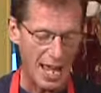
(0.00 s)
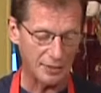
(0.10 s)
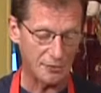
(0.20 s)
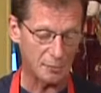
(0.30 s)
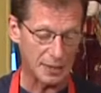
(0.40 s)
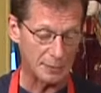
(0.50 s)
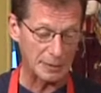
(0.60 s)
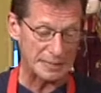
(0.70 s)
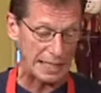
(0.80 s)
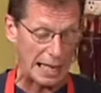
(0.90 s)
And from
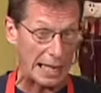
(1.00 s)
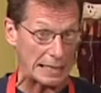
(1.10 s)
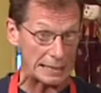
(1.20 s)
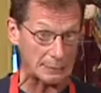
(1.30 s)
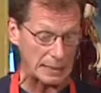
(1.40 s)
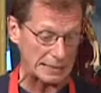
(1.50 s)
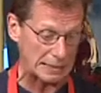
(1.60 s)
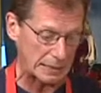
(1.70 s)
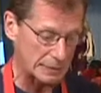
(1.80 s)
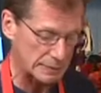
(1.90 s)
Miss Callie and
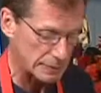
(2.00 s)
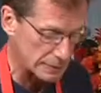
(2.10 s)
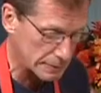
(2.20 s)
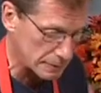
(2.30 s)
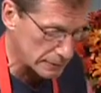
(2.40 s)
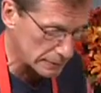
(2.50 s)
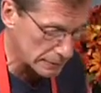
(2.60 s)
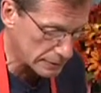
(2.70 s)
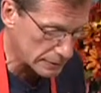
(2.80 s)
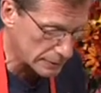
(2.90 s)
myself, oh,
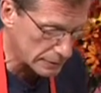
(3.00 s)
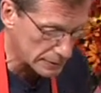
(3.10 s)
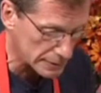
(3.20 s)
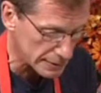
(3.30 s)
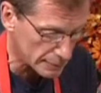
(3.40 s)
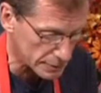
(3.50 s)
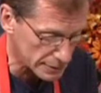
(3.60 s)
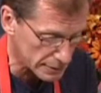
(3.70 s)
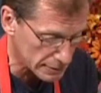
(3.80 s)
samples?